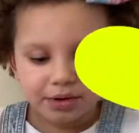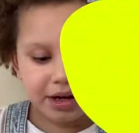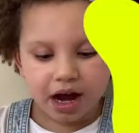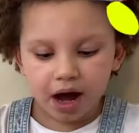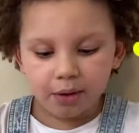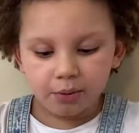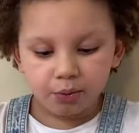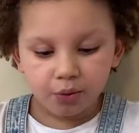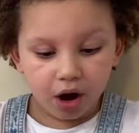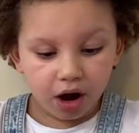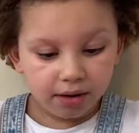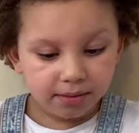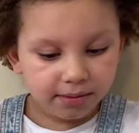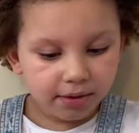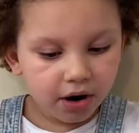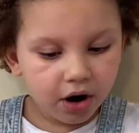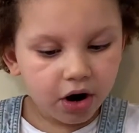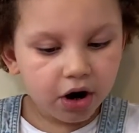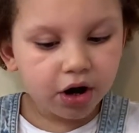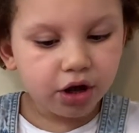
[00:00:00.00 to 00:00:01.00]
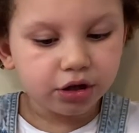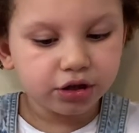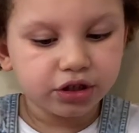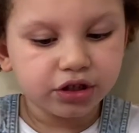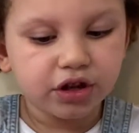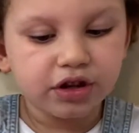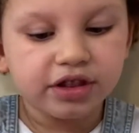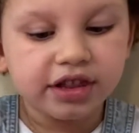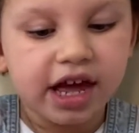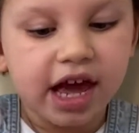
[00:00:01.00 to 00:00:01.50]
got one more,
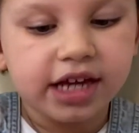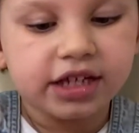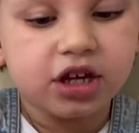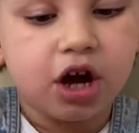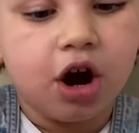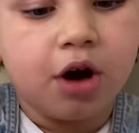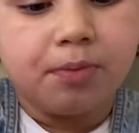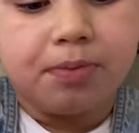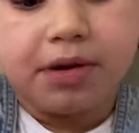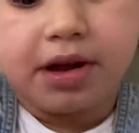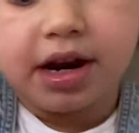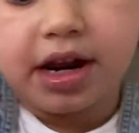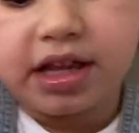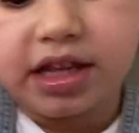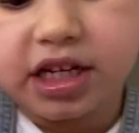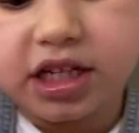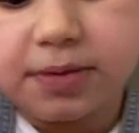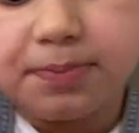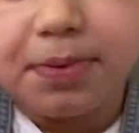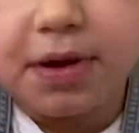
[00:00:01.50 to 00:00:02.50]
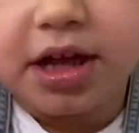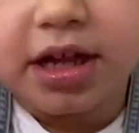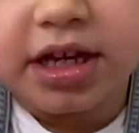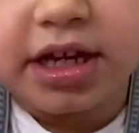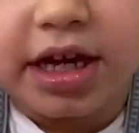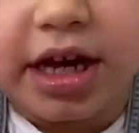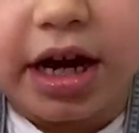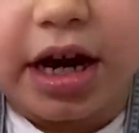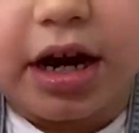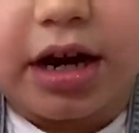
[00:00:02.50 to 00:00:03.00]
so let's open it. Let's fill
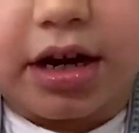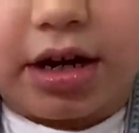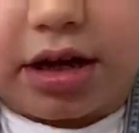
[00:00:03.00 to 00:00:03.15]
here.